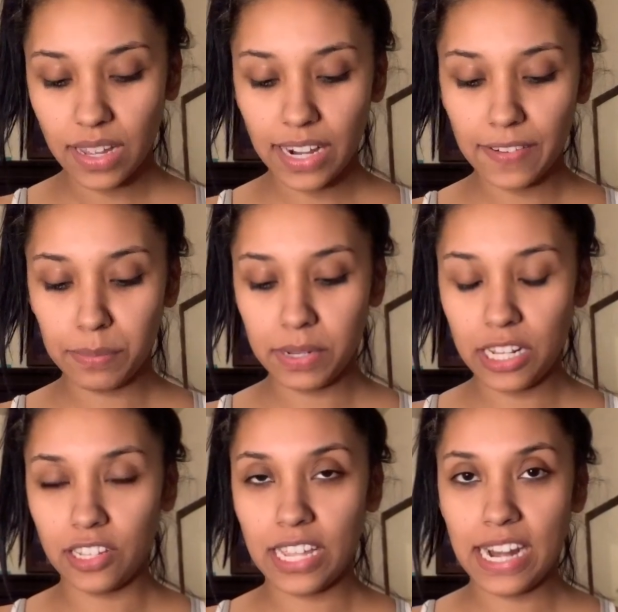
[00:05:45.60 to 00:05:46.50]
Everybody
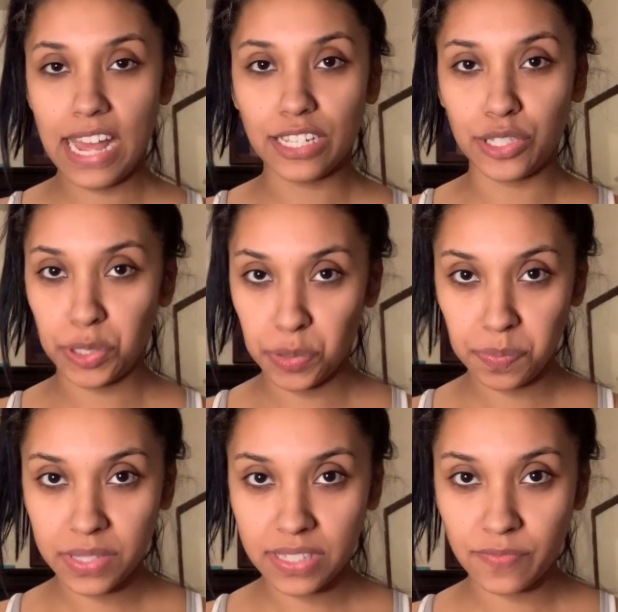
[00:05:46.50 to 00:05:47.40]
looking at
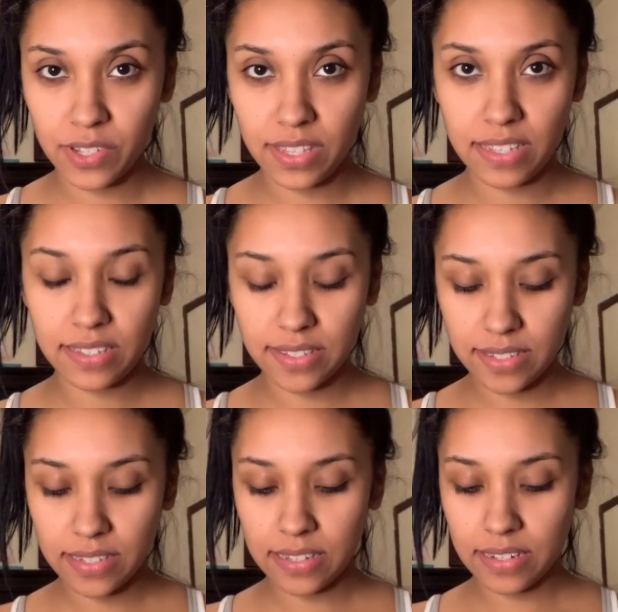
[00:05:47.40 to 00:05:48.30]
dupes for
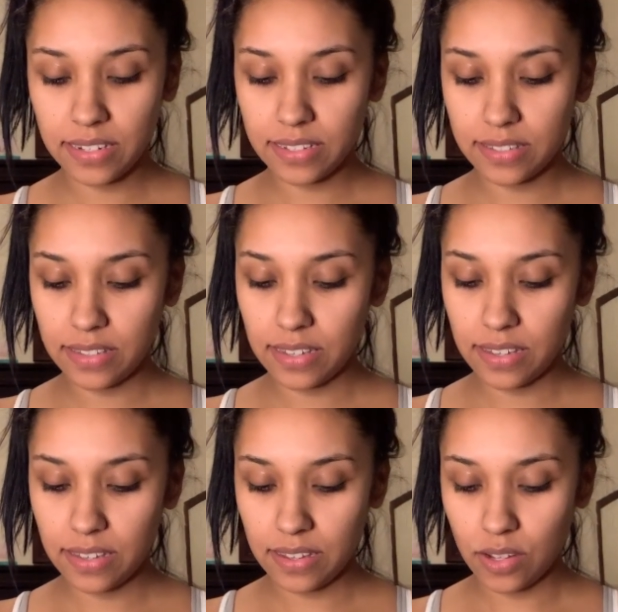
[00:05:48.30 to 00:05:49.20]
this. It is
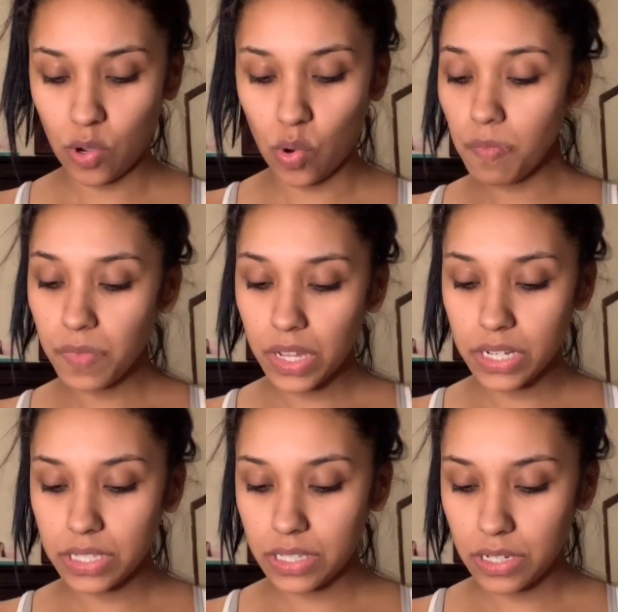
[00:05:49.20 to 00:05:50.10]
the
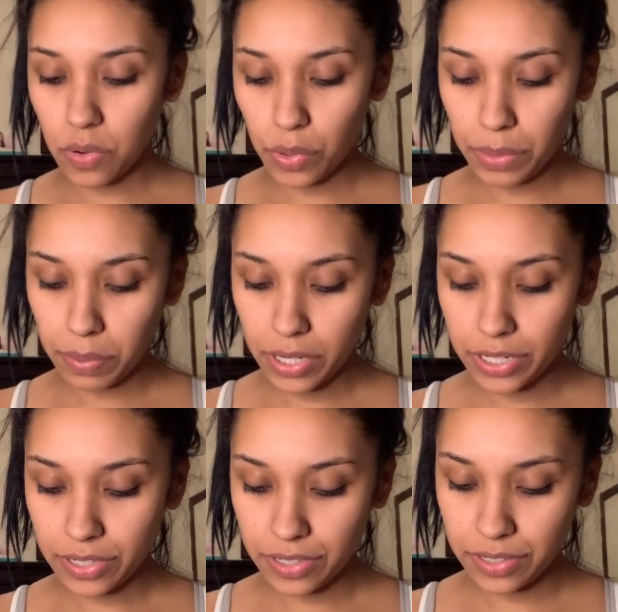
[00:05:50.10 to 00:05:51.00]
coin
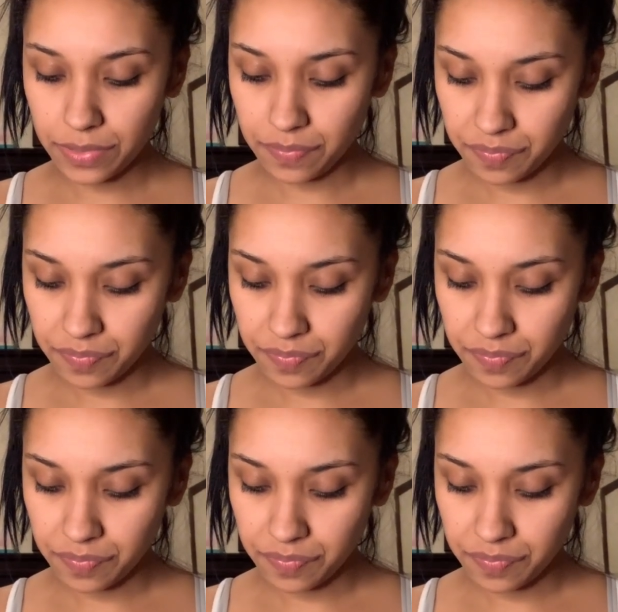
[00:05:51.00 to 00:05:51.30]
purse.